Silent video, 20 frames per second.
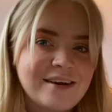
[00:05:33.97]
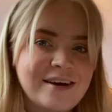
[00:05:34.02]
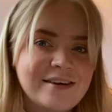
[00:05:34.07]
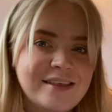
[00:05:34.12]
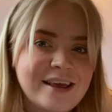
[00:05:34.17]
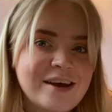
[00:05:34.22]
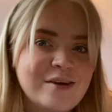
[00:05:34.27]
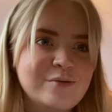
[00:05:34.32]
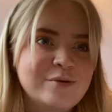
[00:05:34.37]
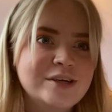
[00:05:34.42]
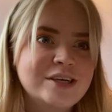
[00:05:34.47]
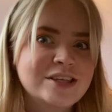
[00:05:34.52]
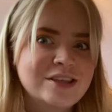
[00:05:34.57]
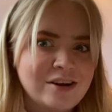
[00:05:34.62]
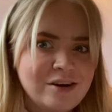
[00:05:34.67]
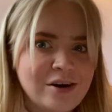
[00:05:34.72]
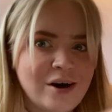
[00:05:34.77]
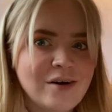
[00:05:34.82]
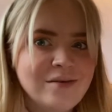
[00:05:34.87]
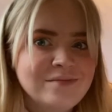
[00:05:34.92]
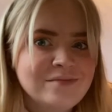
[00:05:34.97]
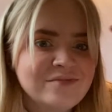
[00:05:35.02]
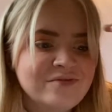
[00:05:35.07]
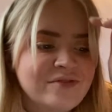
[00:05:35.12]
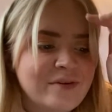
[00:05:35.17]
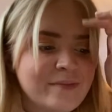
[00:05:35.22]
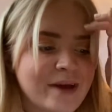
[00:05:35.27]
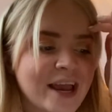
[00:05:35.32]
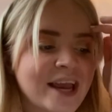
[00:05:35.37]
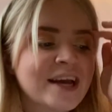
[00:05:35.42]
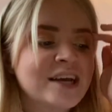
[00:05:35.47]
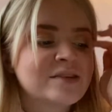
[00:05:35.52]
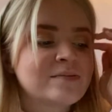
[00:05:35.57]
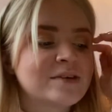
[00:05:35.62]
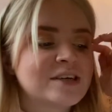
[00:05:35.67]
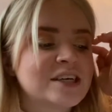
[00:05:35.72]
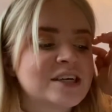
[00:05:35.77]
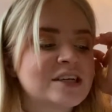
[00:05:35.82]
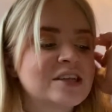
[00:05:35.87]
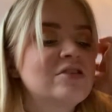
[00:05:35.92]
I think, which is a lot for me,
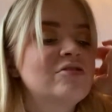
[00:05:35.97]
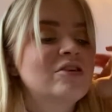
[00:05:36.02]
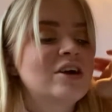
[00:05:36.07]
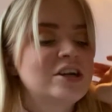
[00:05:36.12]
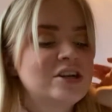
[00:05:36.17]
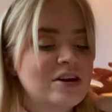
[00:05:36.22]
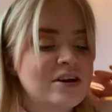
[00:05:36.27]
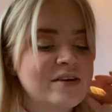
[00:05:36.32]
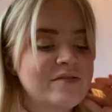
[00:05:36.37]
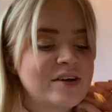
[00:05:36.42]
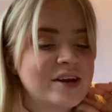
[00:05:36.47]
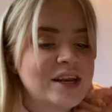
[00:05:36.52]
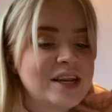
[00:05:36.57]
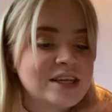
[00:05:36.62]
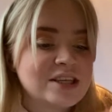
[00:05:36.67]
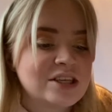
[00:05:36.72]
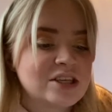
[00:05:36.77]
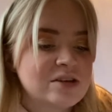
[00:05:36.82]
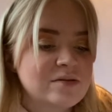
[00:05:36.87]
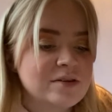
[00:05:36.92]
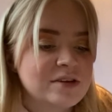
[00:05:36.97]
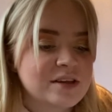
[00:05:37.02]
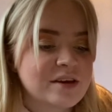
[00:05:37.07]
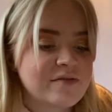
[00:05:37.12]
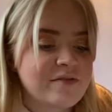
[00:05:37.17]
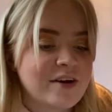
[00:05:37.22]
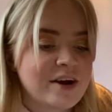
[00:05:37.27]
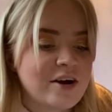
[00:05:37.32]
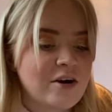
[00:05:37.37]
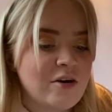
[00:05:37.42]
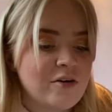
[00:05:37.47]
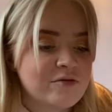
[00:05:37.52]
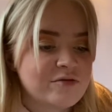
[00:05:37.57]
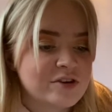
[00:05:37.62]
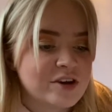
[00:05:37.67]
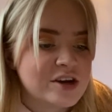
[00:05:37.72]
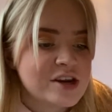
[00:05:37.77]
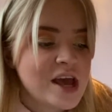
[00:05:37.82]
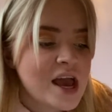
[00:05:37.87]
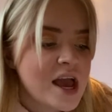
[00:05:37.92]
especially considering I don't even listen to music very
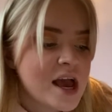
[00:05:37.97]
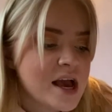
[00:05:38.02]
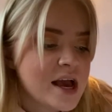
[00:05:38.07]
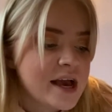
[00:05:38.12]
often.